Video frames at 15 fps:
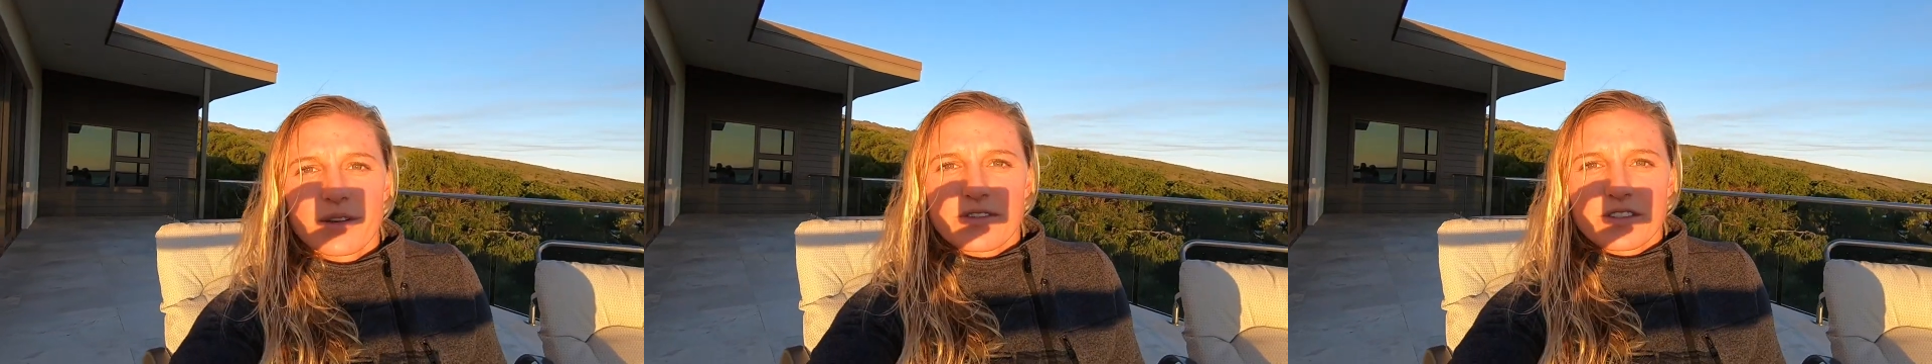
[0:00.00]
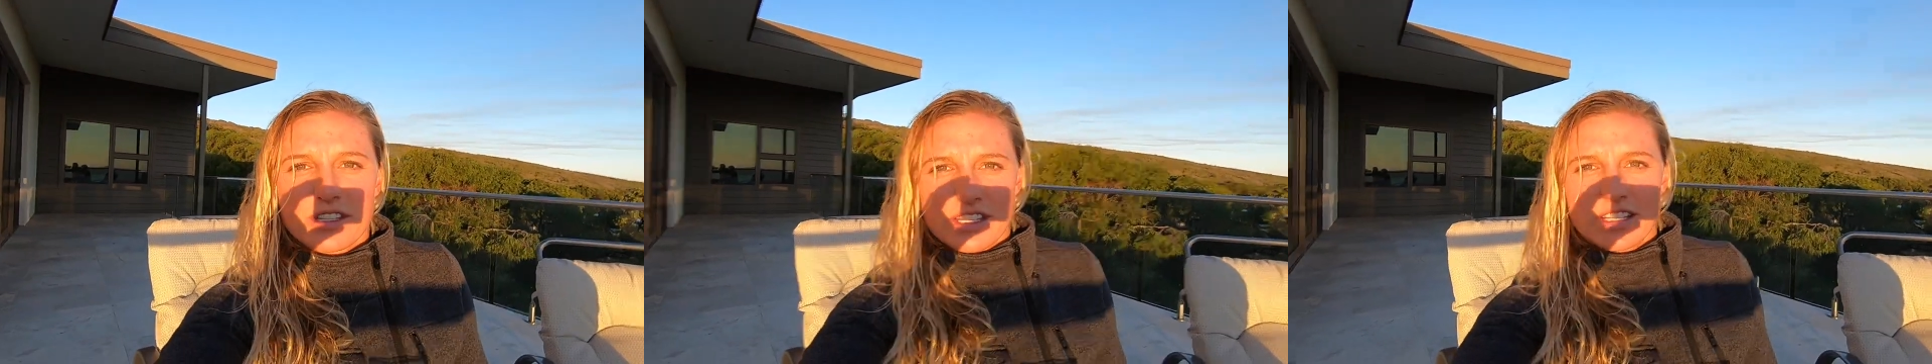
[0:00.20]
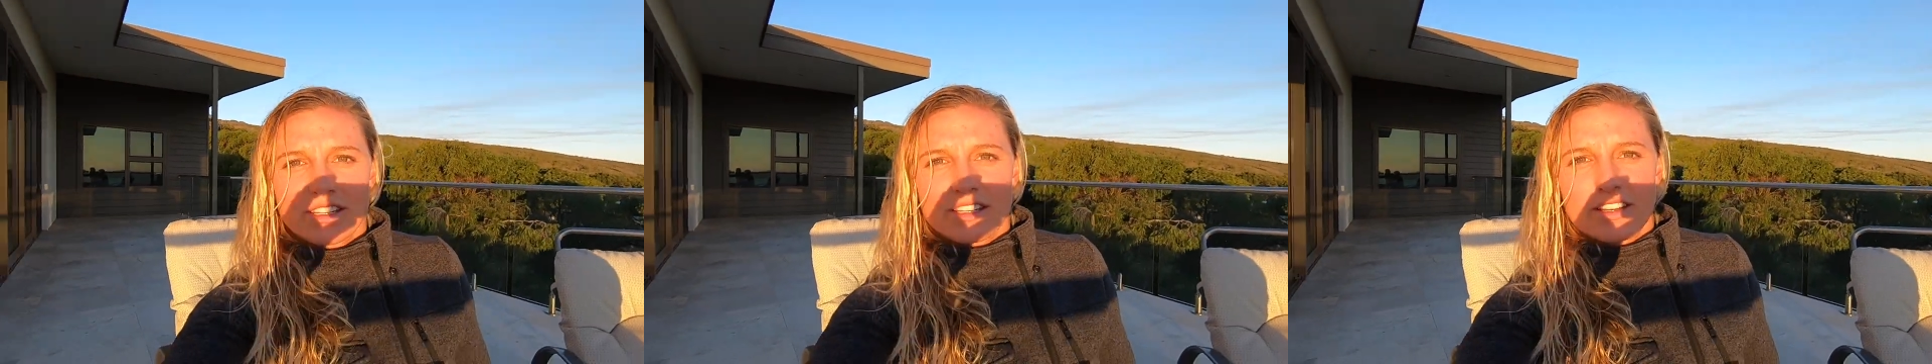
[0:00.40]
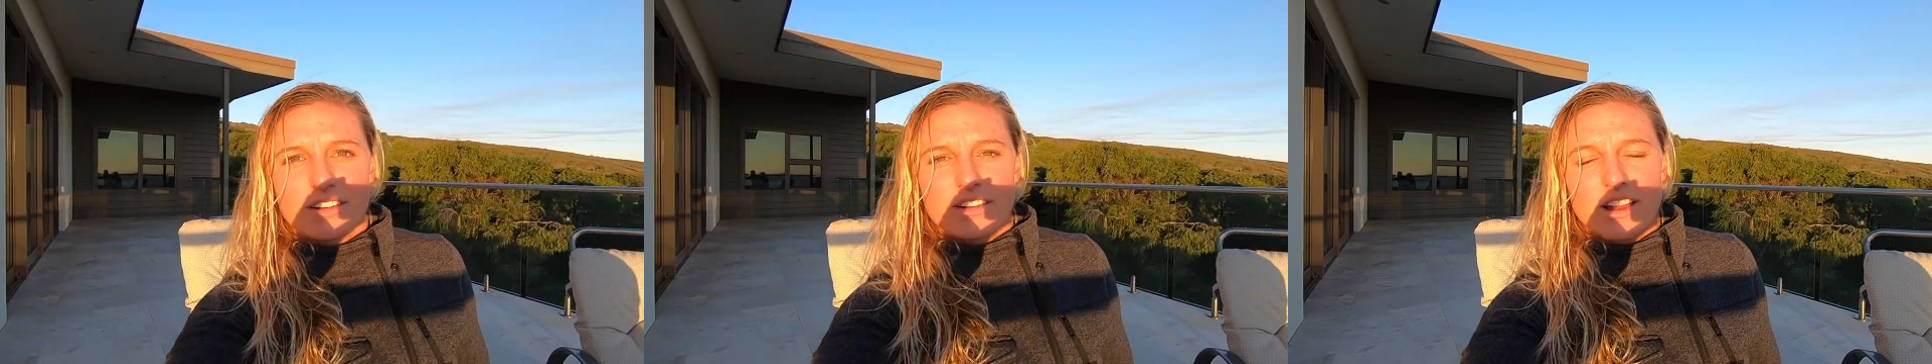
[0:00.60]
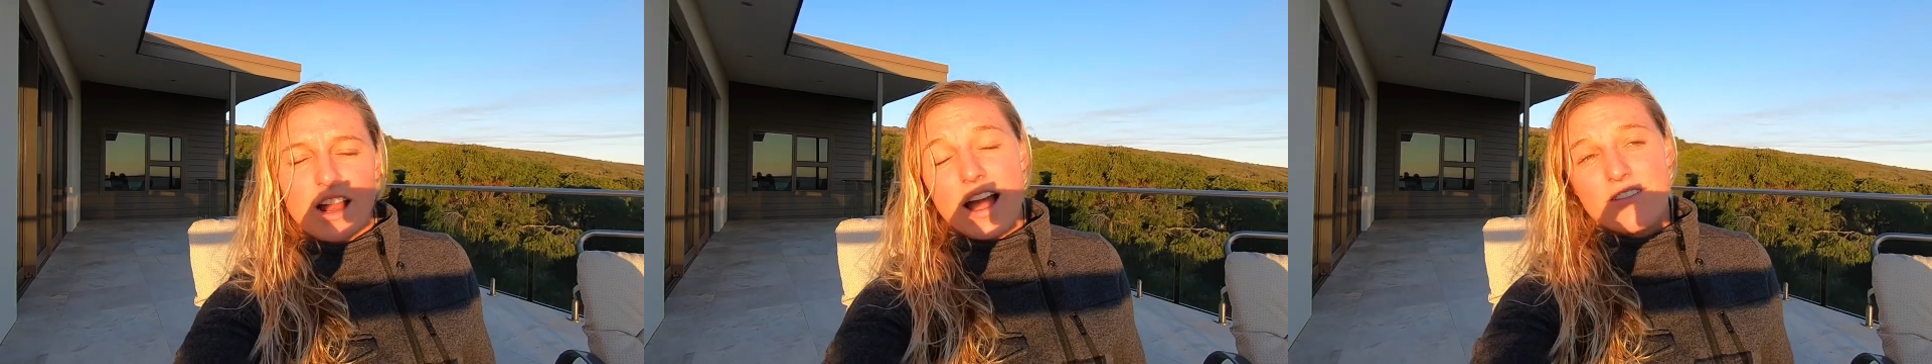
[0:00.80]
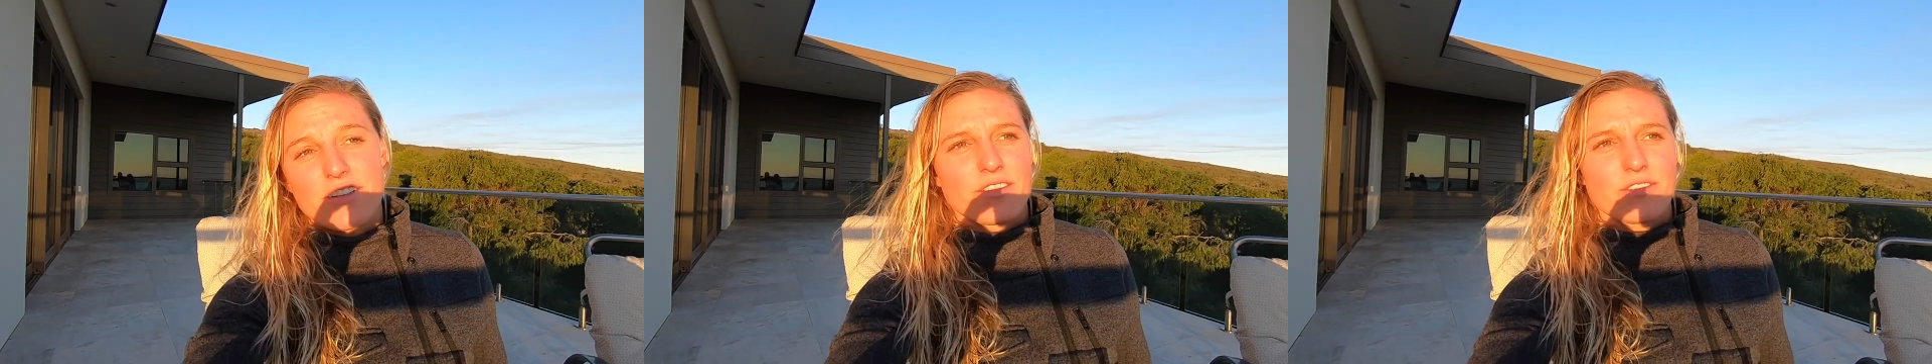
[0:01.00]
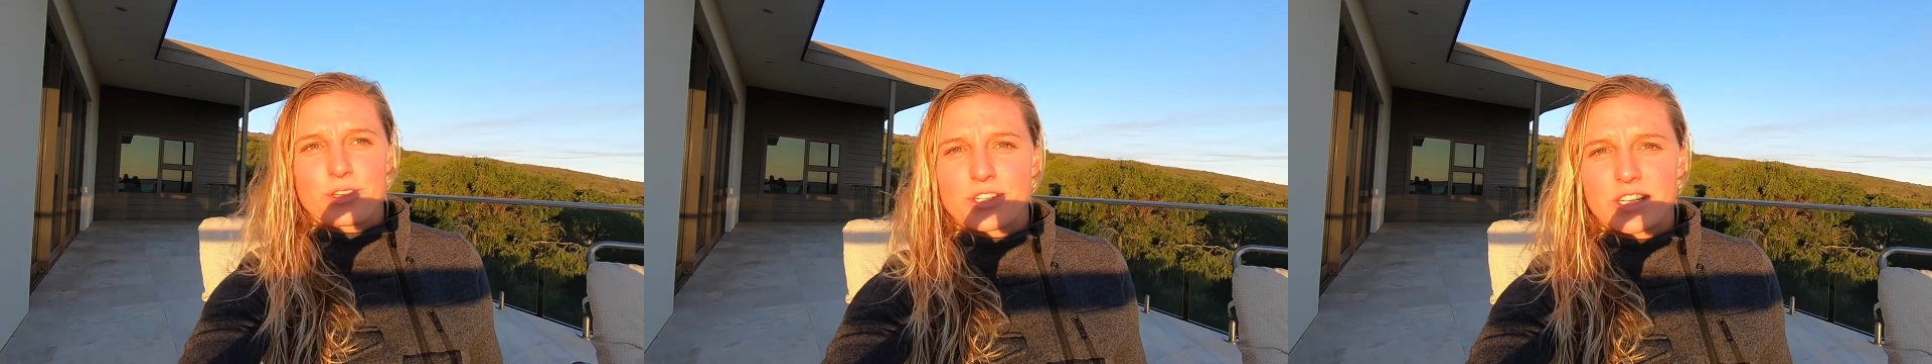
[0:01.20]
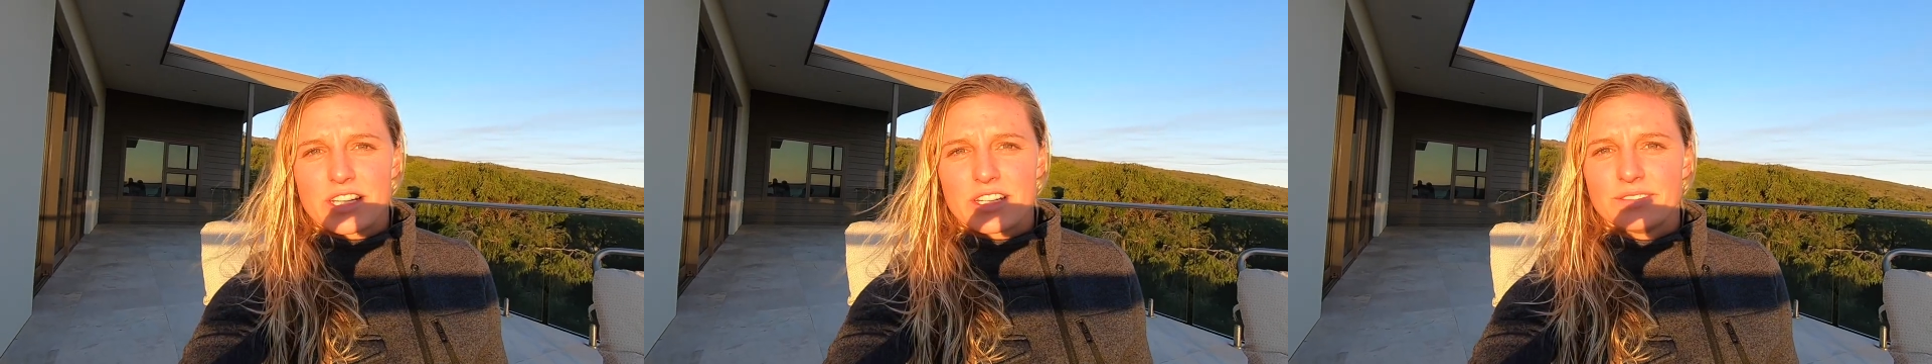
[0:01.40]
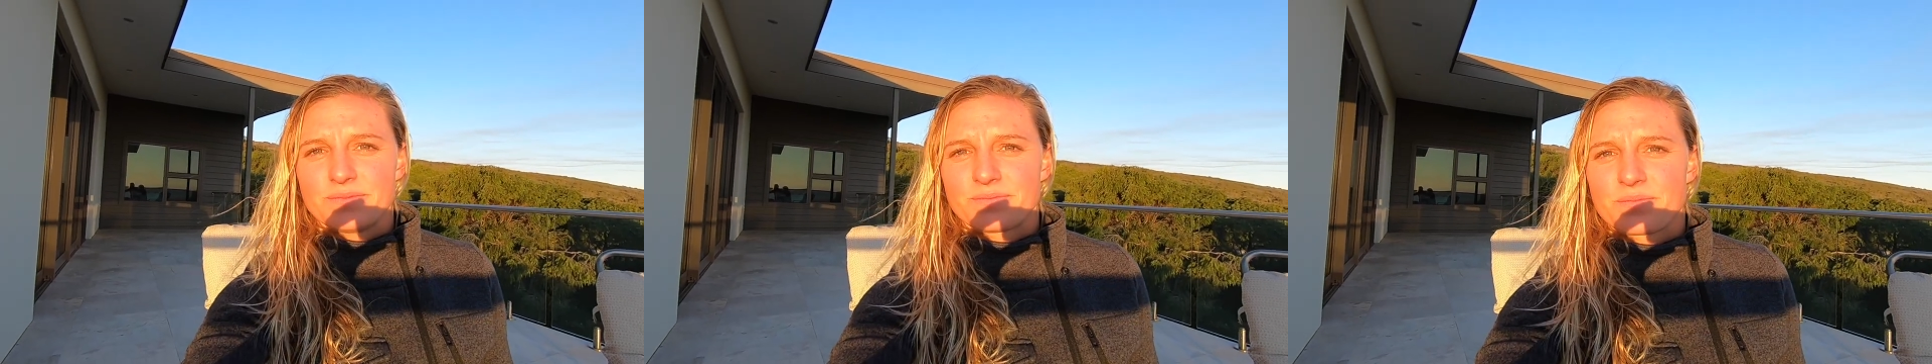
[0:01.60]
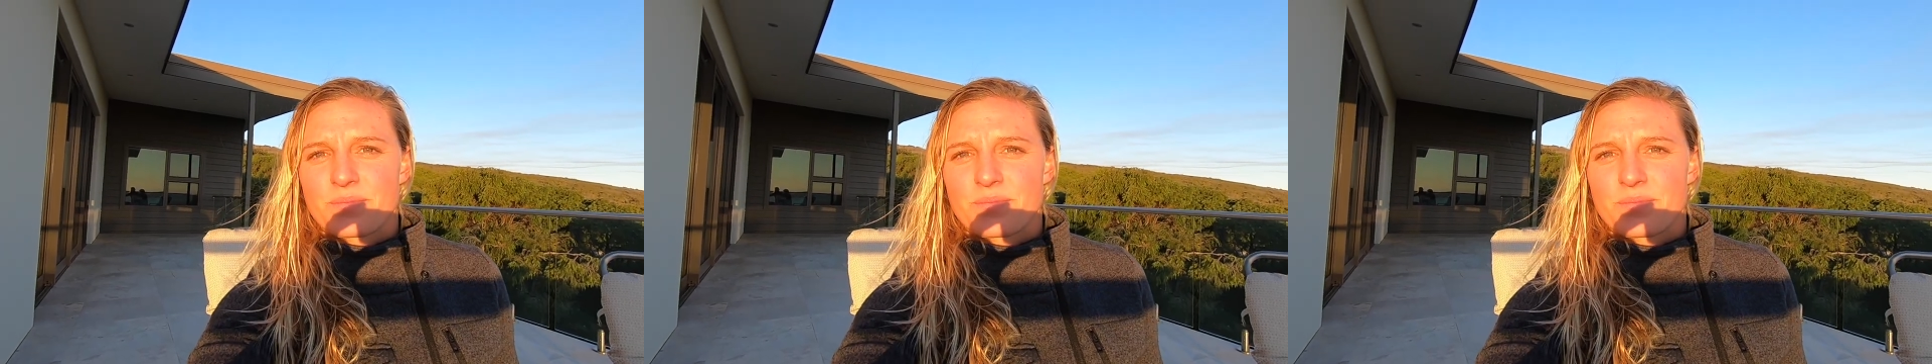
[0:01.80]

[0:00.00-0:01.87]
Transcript: we've seen, I've ever seen.